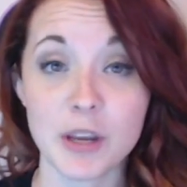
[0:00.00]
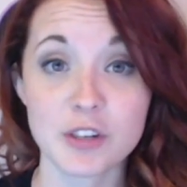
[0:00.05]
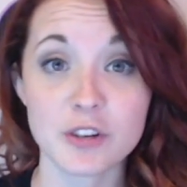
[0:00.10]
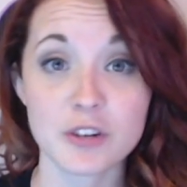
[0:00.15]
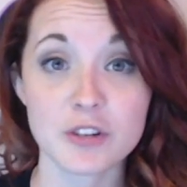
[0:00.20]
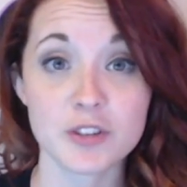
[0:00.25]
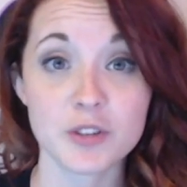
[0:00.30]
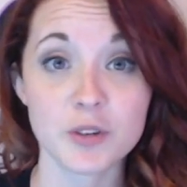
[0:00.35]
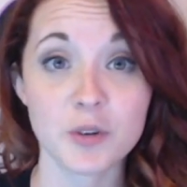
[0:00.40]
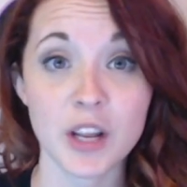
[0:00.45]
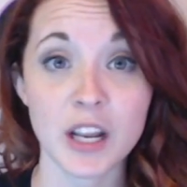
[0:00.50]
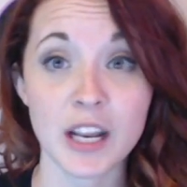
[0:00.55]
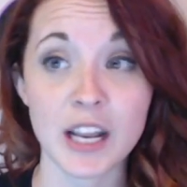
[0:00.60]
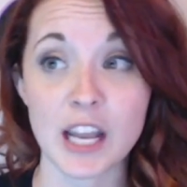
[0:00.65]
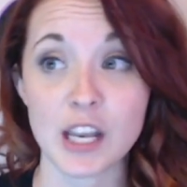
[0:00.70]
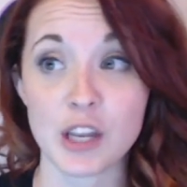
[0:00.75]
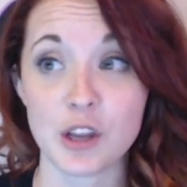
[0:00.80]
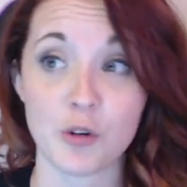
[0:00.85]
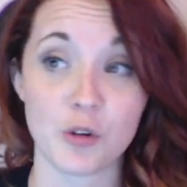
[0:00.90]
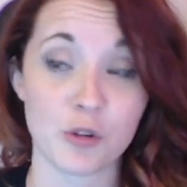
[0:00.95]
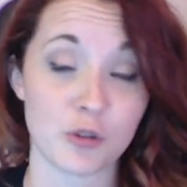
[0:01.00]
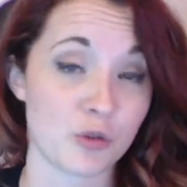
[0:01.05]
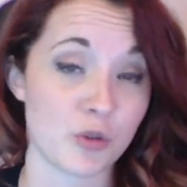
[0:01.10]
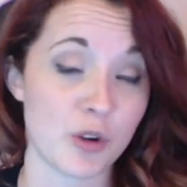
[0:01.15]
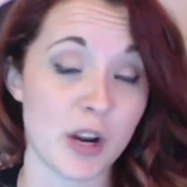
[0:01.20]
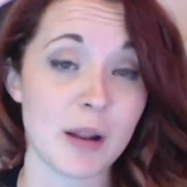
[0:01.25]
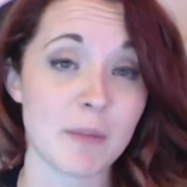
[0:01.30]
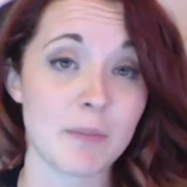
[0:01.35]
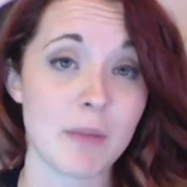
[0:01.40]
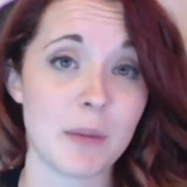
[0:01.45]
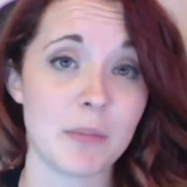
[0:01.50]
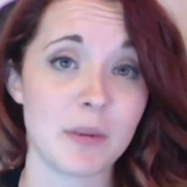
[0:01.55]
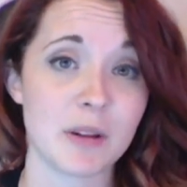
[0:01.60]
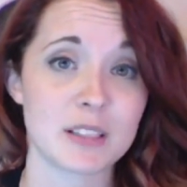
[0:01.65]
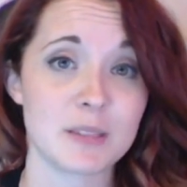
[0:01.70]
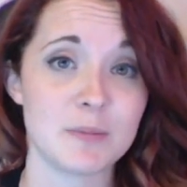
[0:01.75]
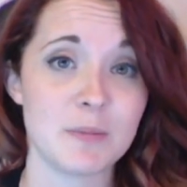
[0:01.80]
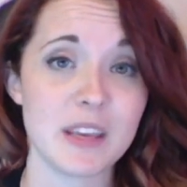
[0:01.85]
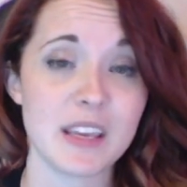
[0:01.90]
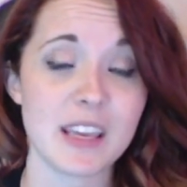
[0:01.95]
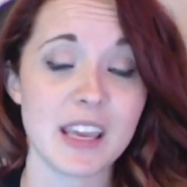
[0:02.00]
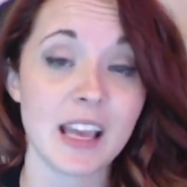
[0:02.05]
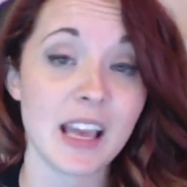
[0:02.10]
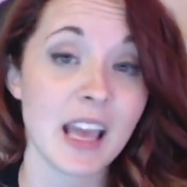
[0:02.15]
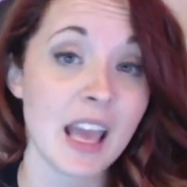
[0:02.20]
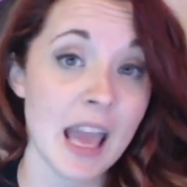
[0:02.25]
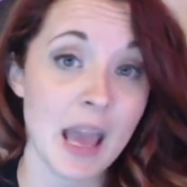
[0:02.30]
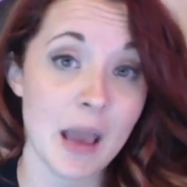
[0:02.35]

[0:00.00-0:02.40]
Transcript: major student and you're great at public speaking.